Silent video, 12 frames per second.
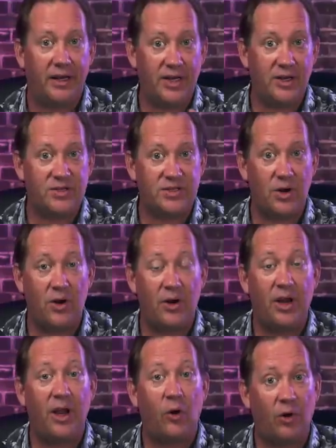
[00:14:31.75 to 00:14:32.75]
You use
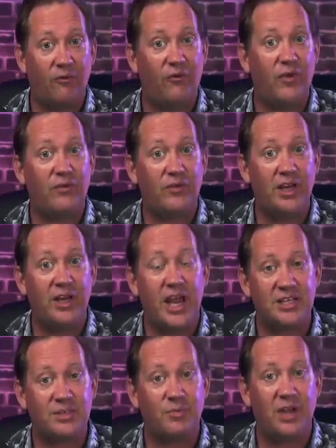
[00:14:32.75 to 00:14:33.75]
30 or 50
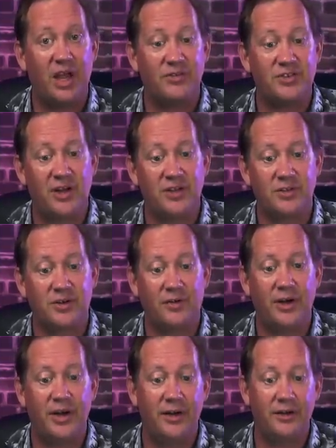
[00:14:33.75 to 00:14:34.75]
SPF
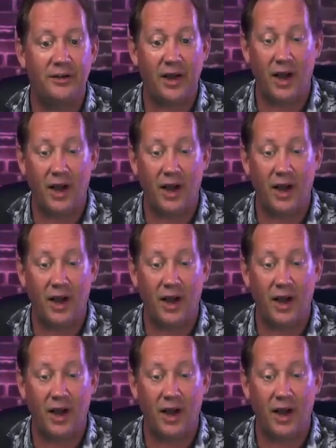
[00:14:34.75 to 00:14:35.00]
sunscreen.